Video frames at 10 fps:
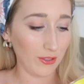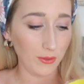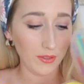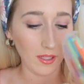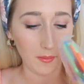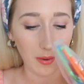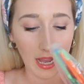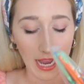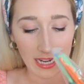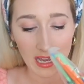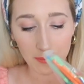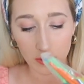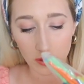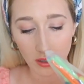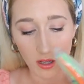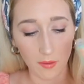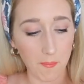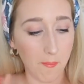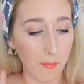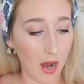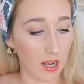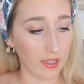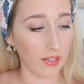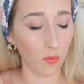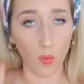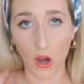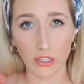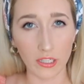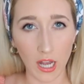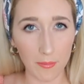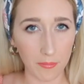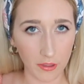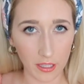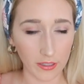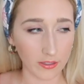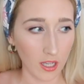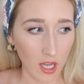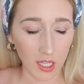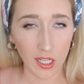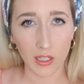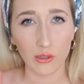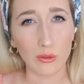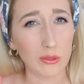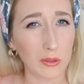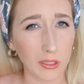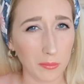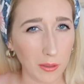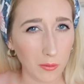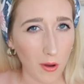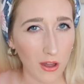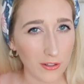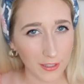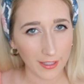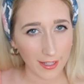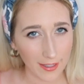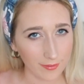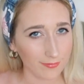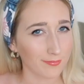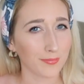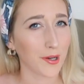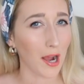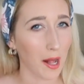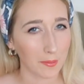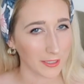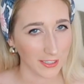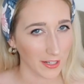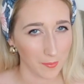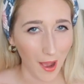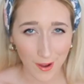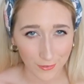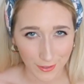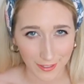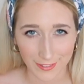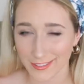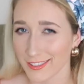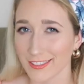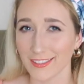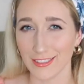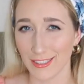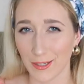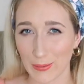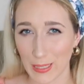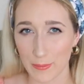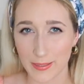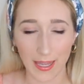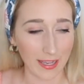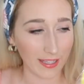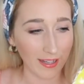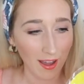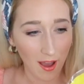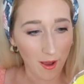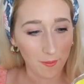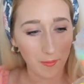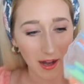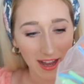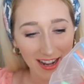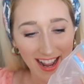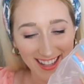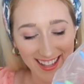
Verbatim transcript: cute pineapple mug water cup things. Who's gonna put water in it? Probably none of my friends, you know what I'm saying? But